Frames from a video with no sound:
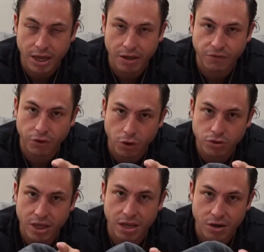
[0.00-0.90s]
And for
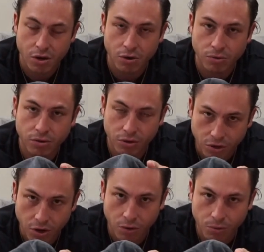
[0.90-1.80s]
those that know
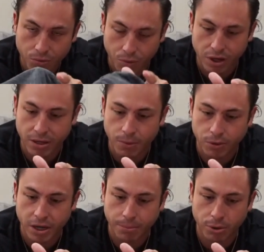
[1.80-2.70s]
what Emo
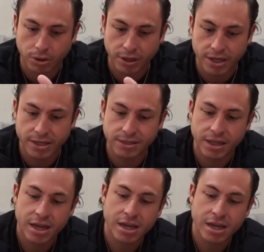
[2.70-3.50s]
Night Brooklyn is,